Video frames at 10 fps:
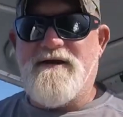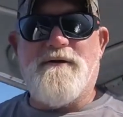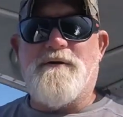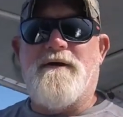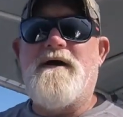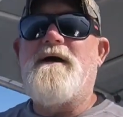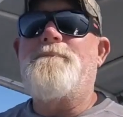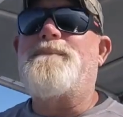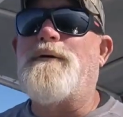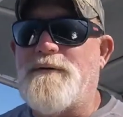You go to
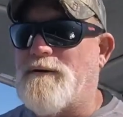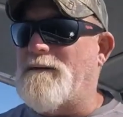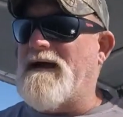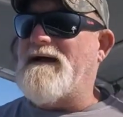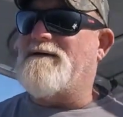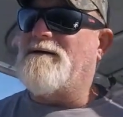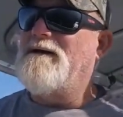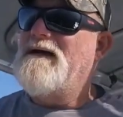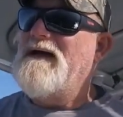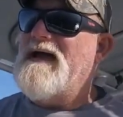pull your anchor
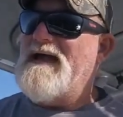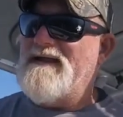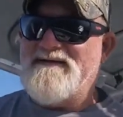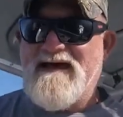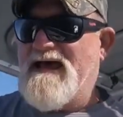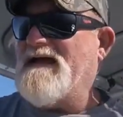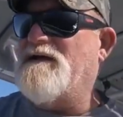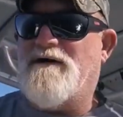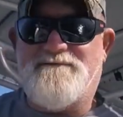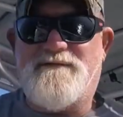and it's
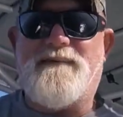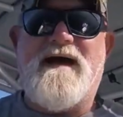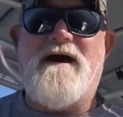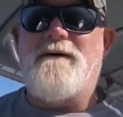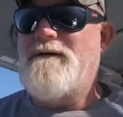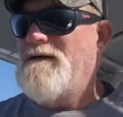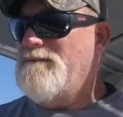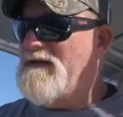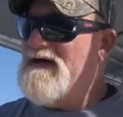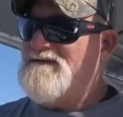hanging off the bow.
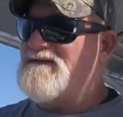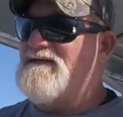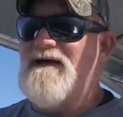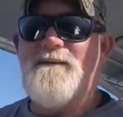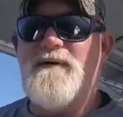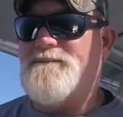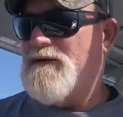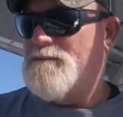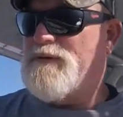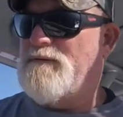Well, I just climb up
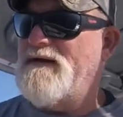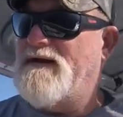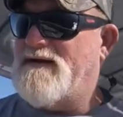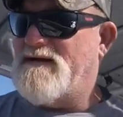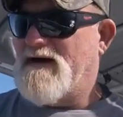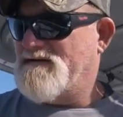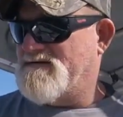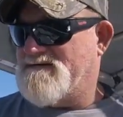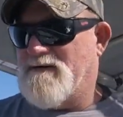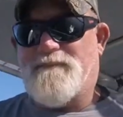there, pull it in, and I
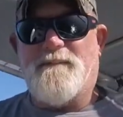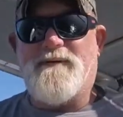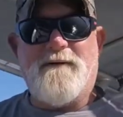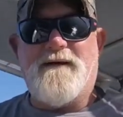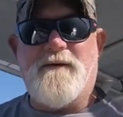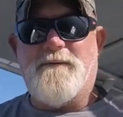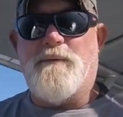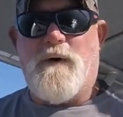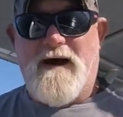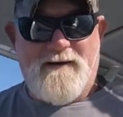just jump up here and I
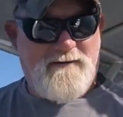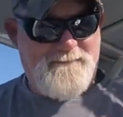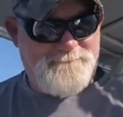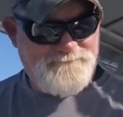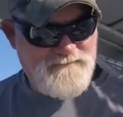rewire it.